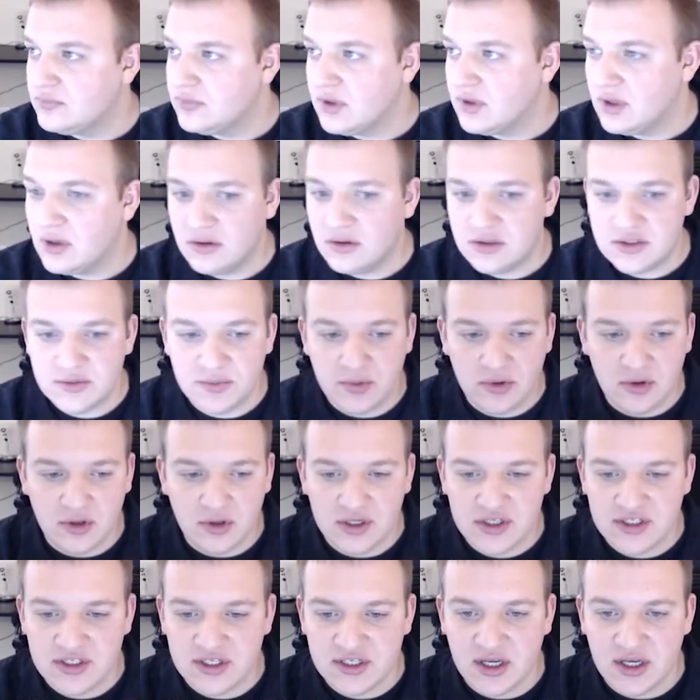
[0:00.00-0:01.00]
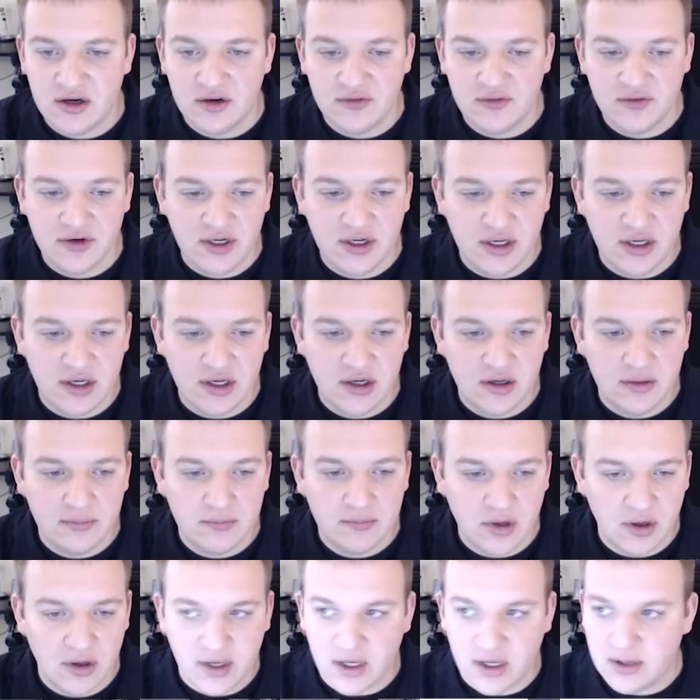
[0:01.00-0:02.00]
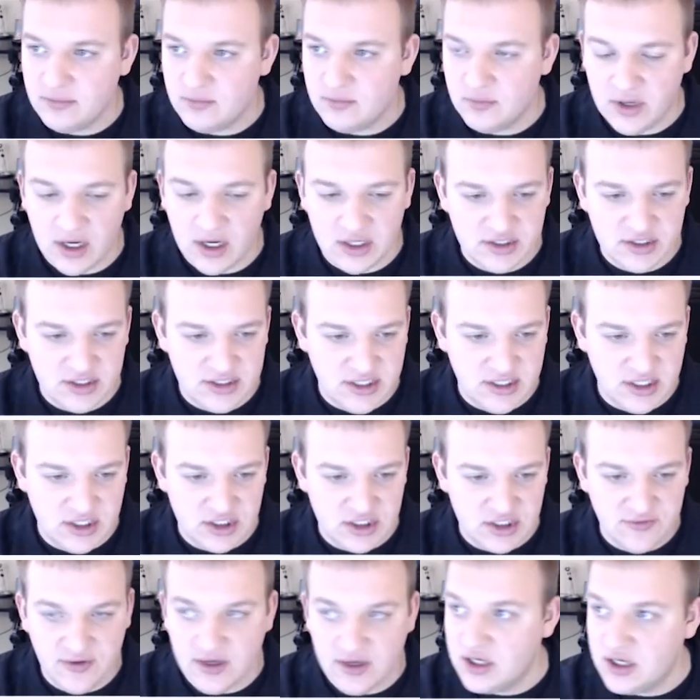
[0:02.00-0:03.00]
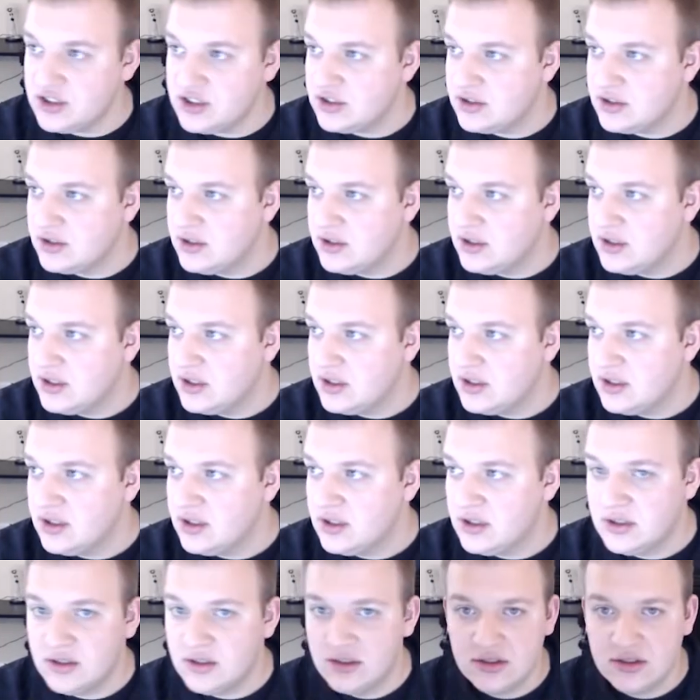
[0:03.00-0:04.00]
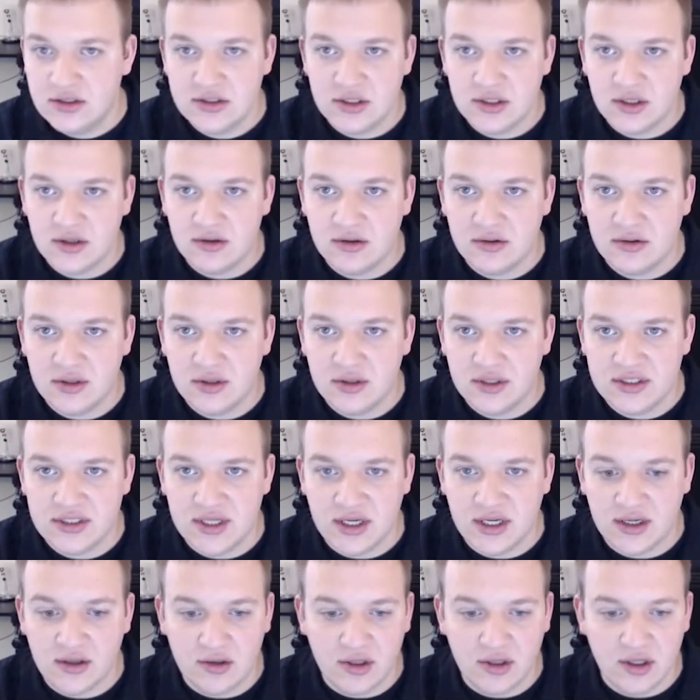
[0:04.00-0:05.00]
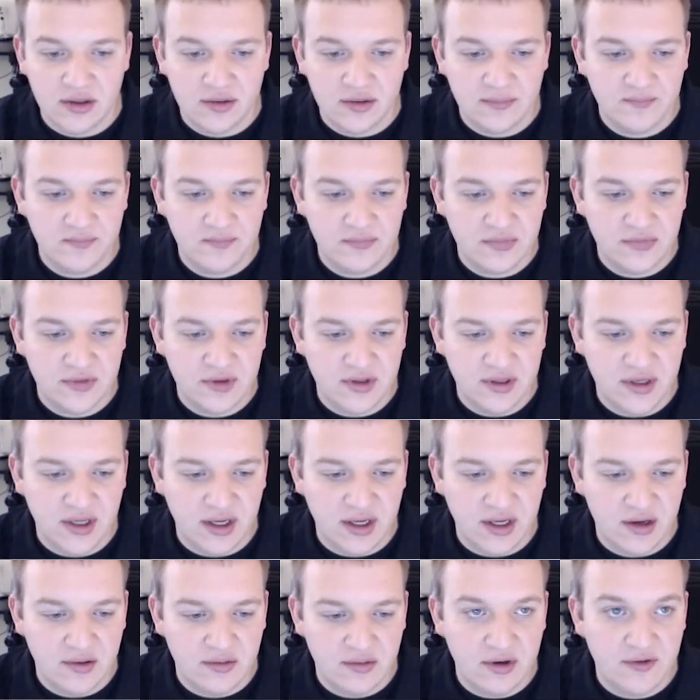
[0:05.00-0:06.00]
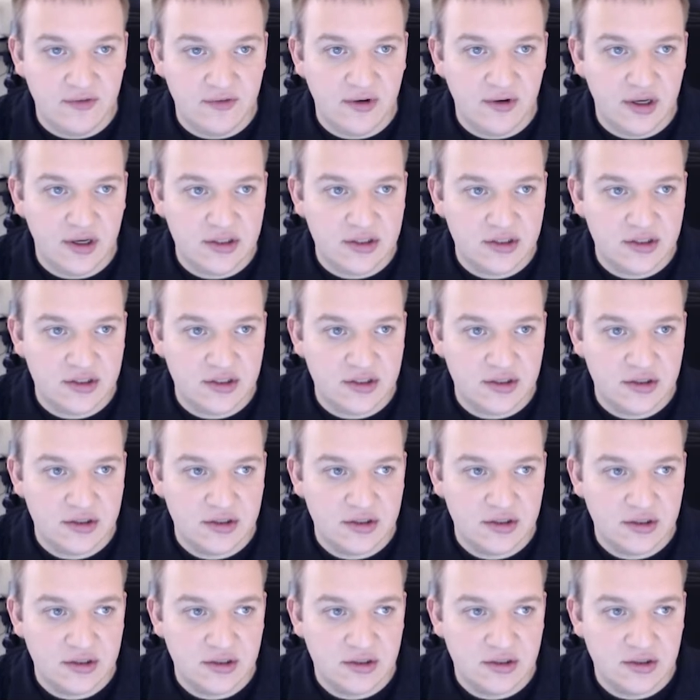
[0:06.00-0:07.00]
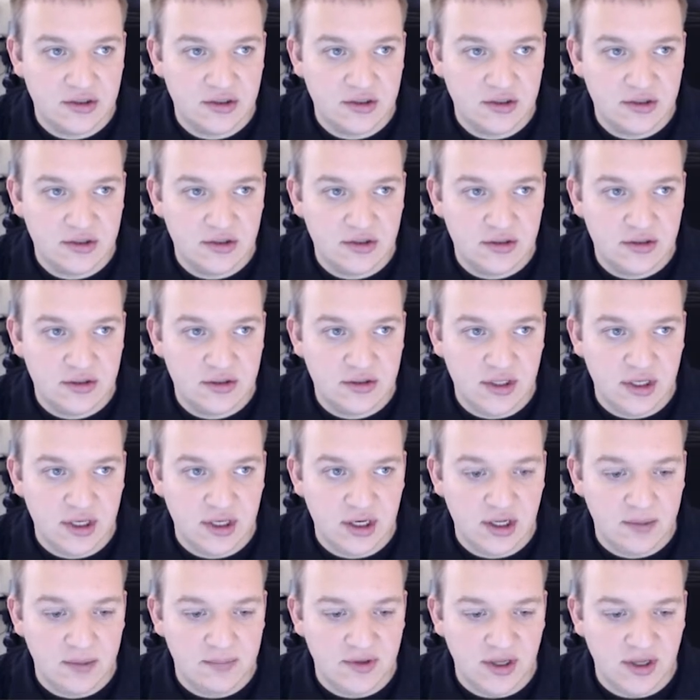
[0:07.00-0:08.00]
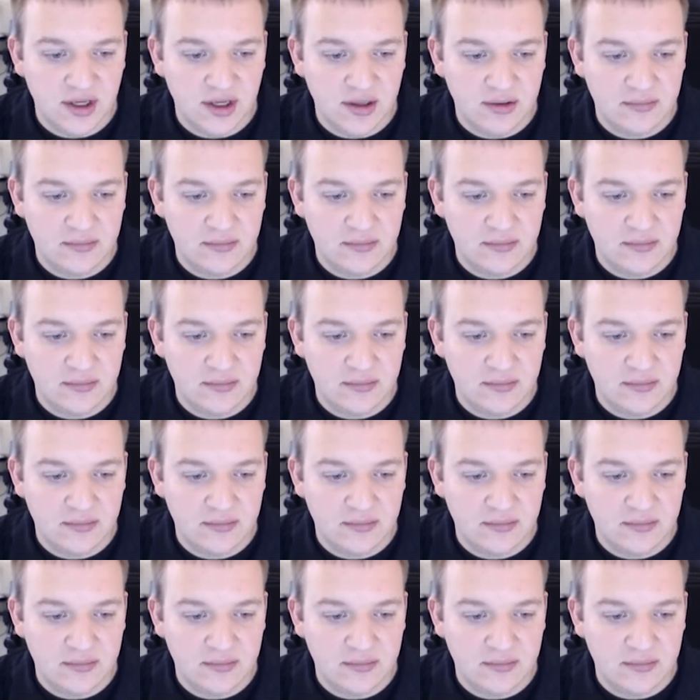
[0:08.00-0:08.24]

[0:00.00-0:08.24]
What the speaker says: Let's pull our site over here. Okay, we actually see it just finished. So let's take a look. Did it refresh? Did it update?